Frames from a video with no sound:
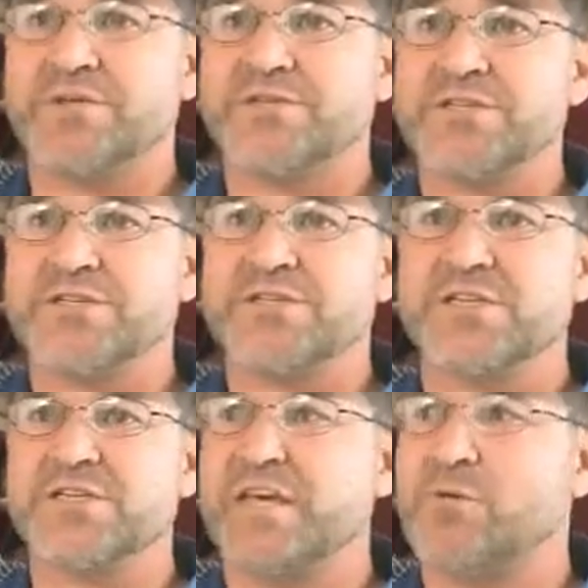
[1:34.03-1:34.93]
if this is
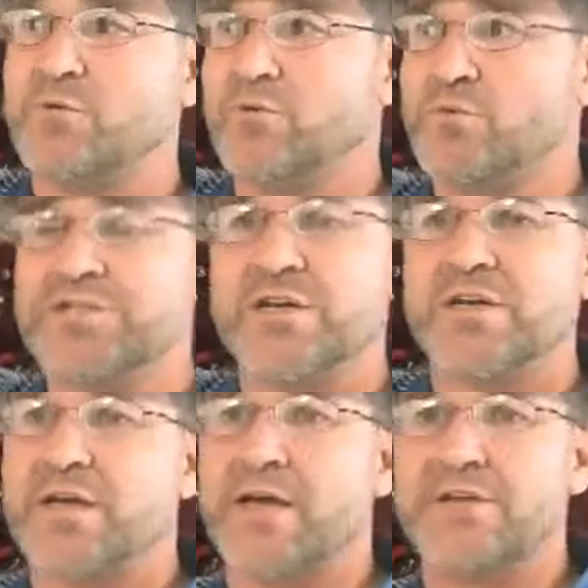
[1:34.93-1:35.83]
disabled, will
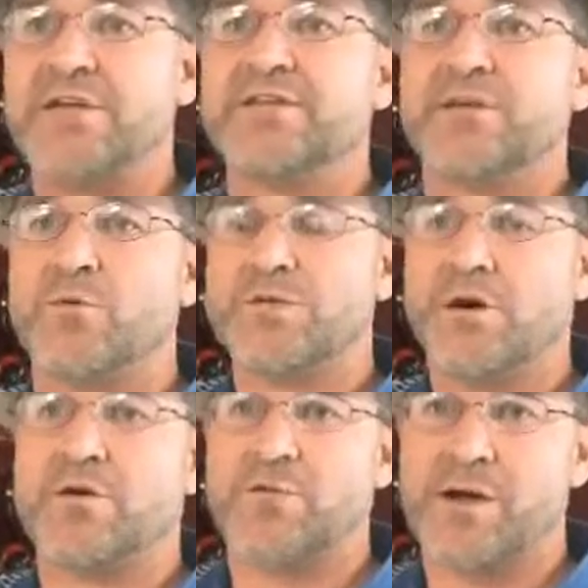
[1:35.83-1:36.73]
shut down anything we
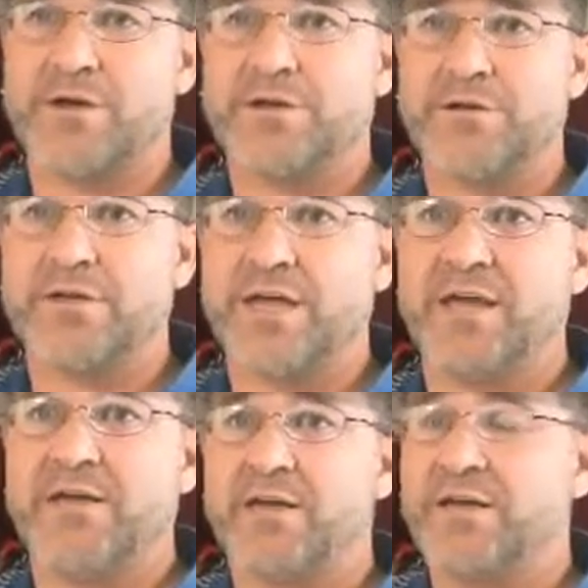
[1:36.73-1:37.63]
talk about here
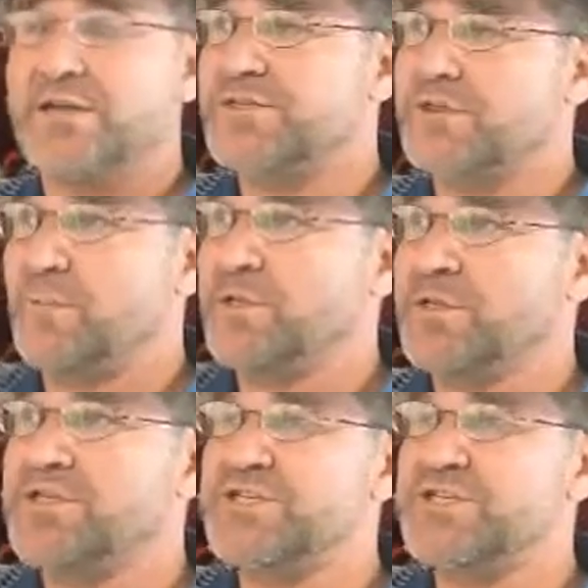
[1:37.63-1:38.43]
today. It's a complete